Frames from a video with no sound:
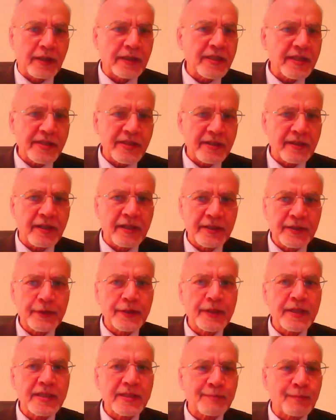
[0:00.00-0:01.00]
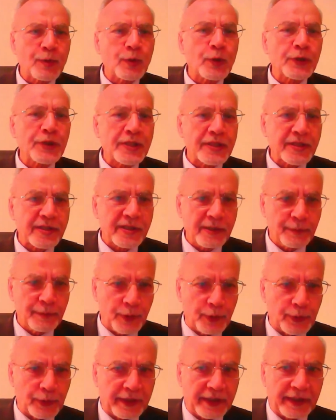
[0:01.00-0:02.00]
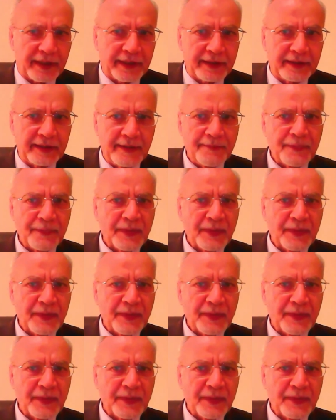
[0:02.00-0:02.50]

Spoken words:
The other scenario is more distributed,